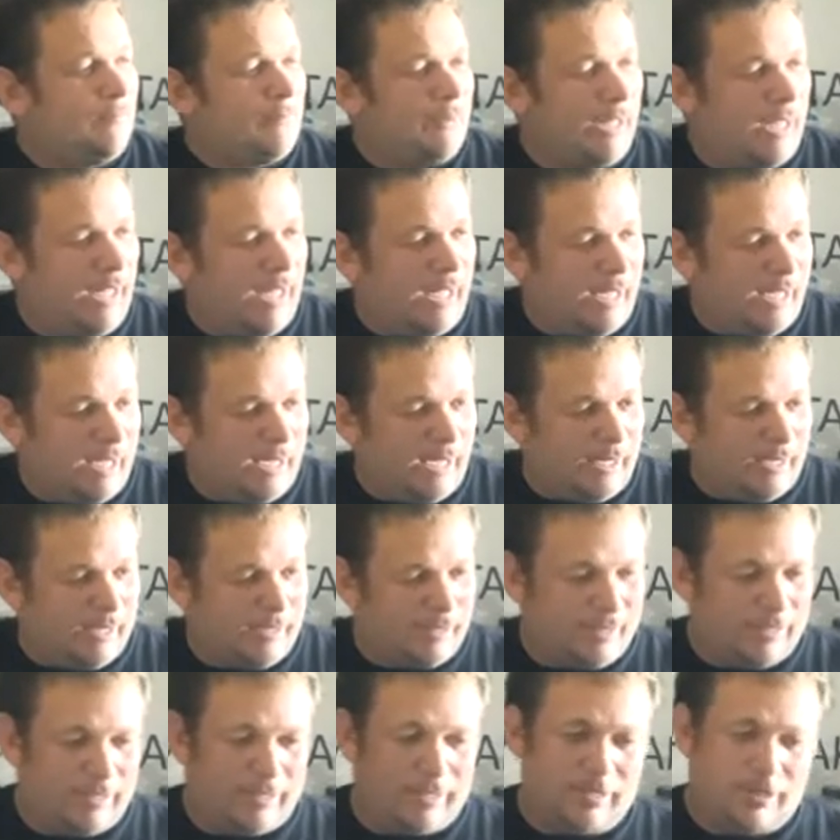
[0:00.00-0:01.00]

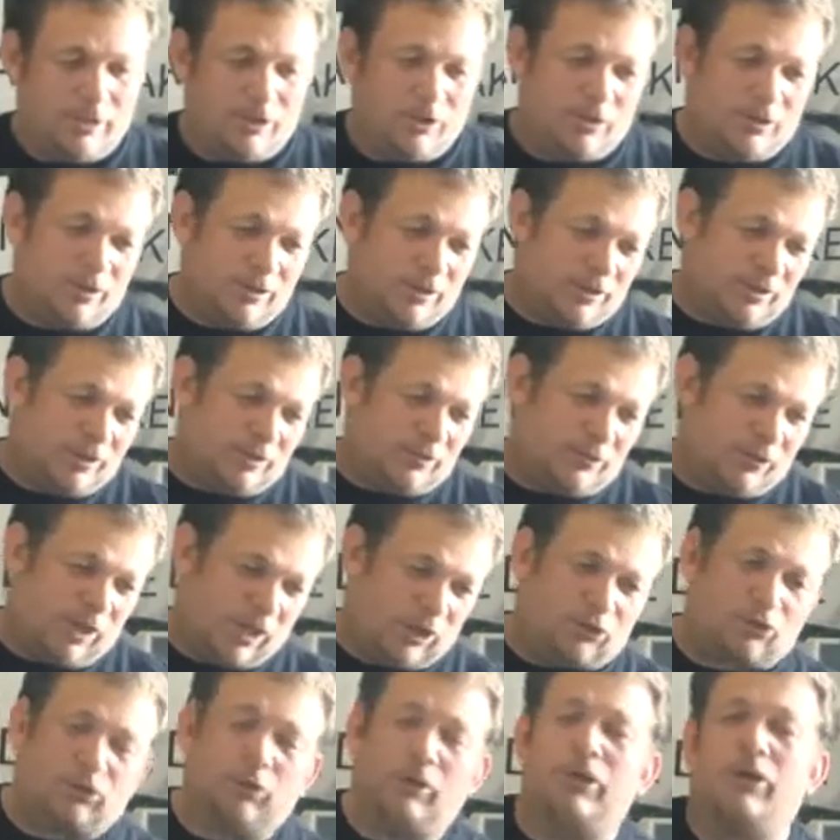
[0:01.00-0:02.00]
And
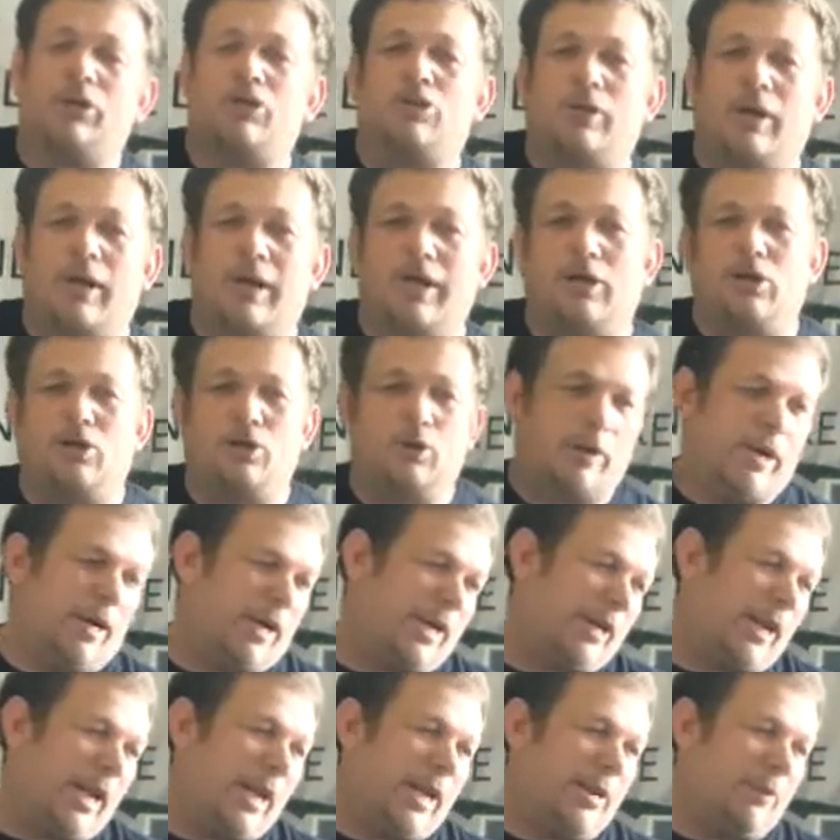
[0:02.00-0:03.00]
that's where you're trying
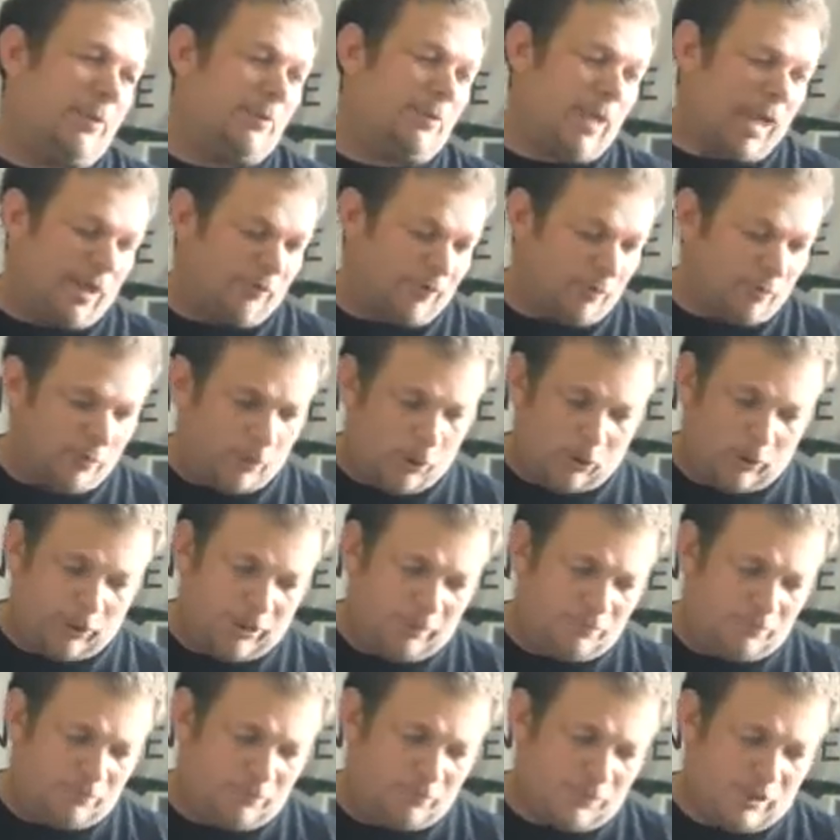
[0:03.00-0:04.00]
to have a
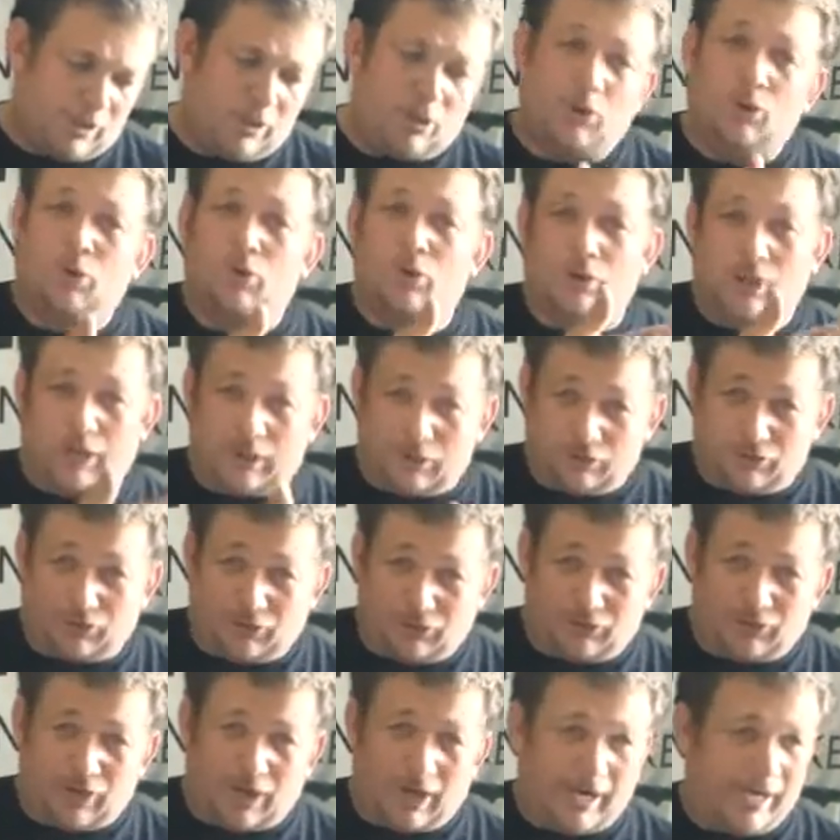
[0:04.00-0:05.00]
bullet that's
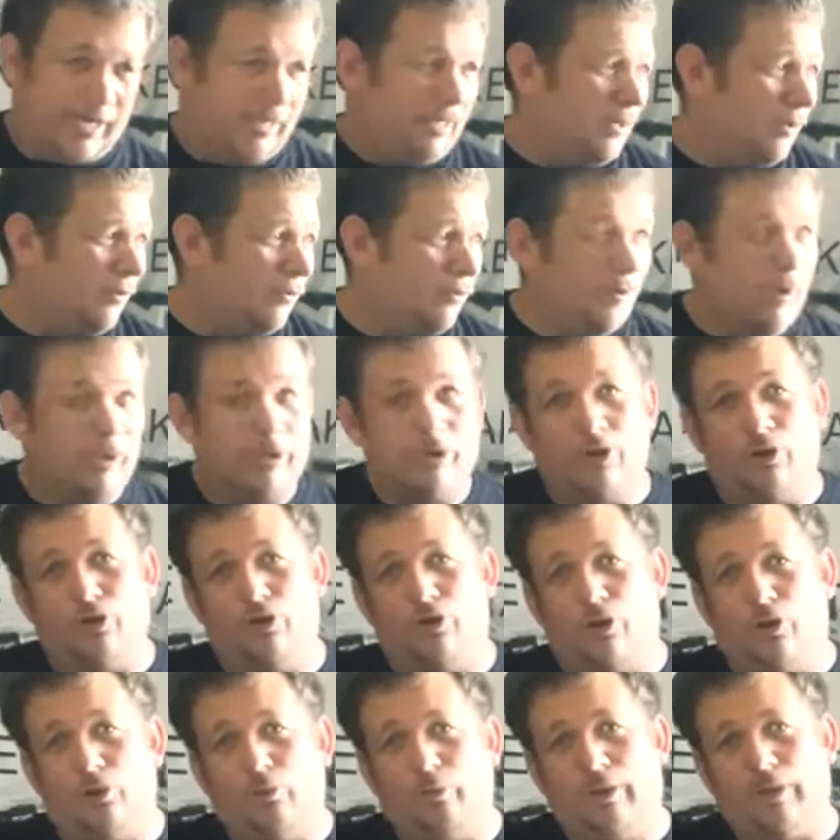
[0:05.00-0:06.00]
designed when you're
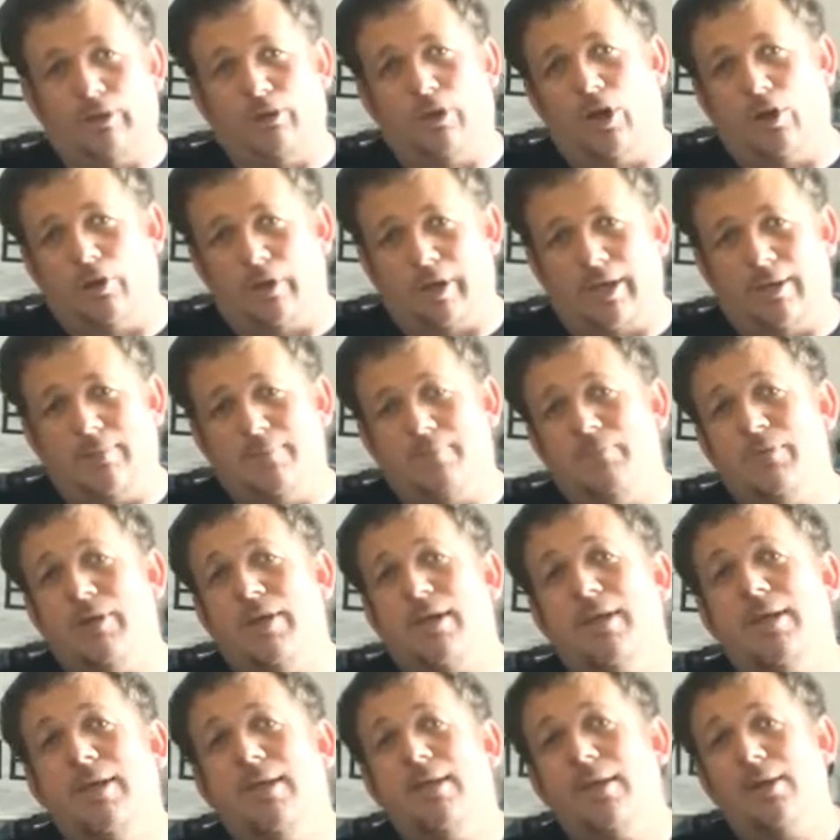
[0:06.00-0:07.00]
doing reloading,
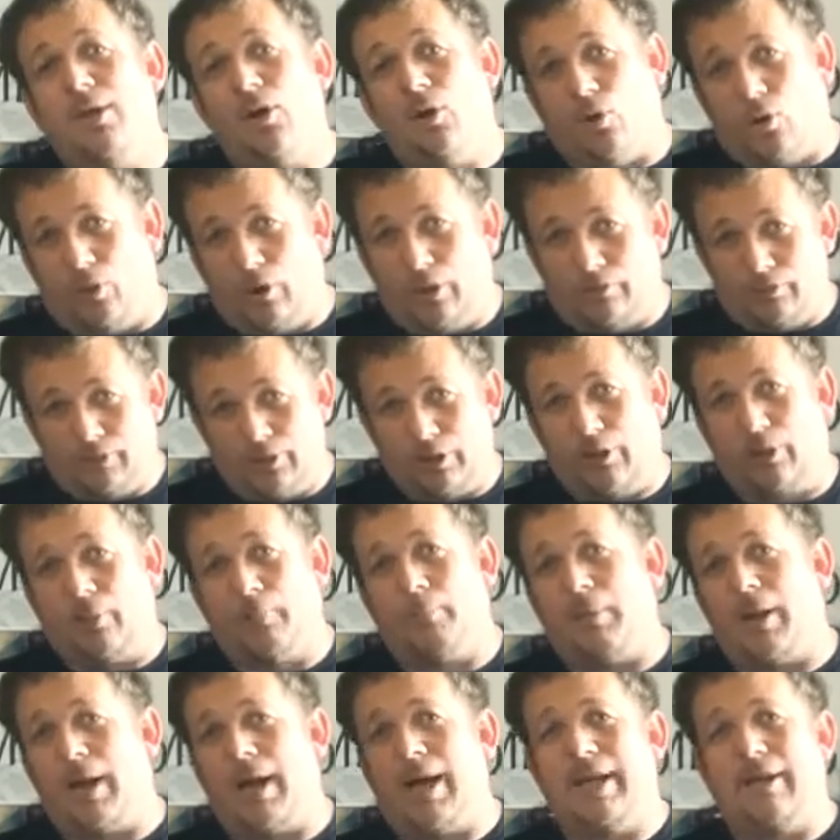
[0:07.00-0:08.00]
or if you go to
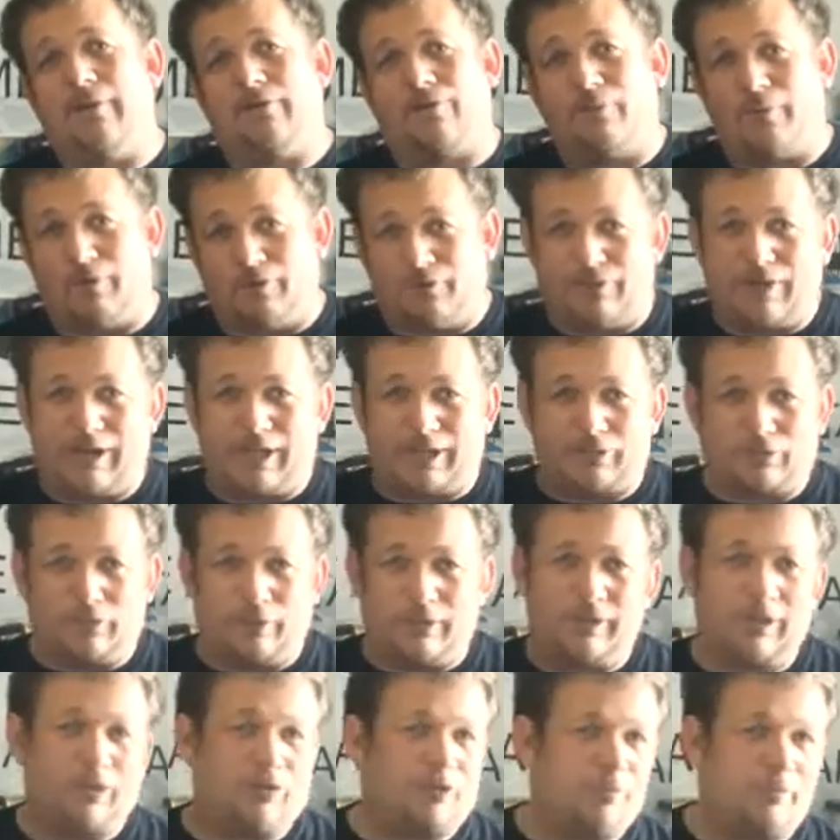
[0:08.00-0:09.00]
buy it from a
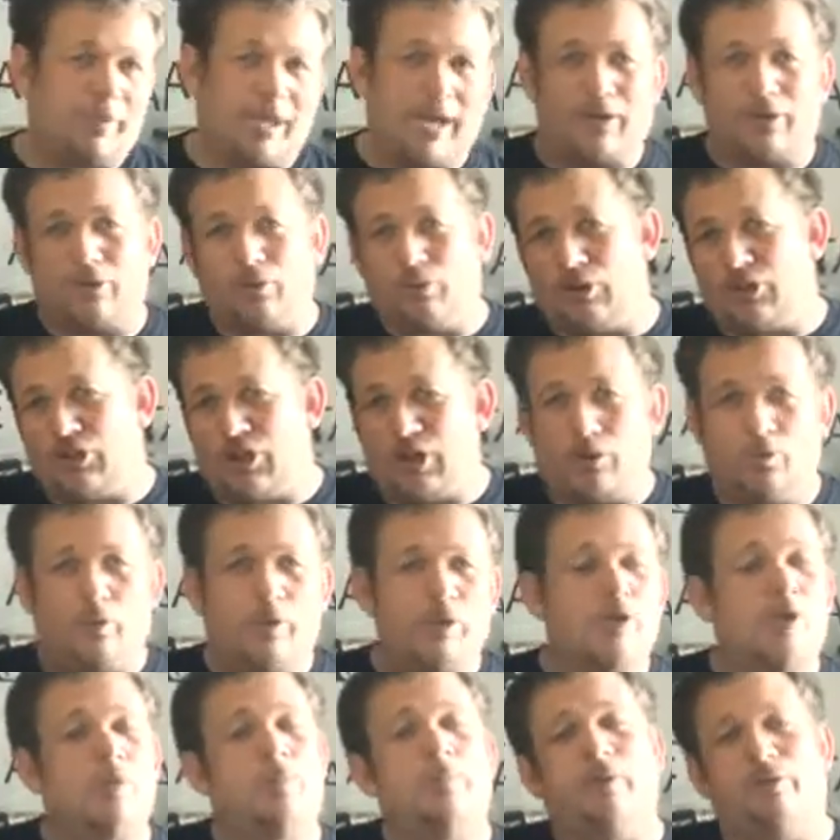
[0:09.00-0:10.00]
factory, doesn't matter, whichever
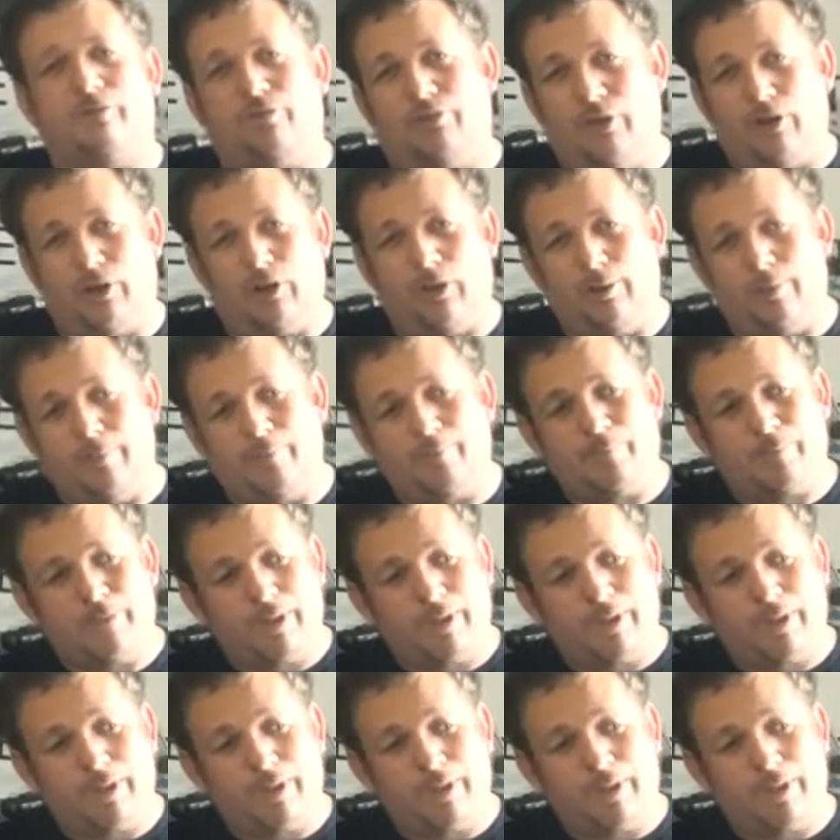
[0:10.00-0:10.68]
one you prefer.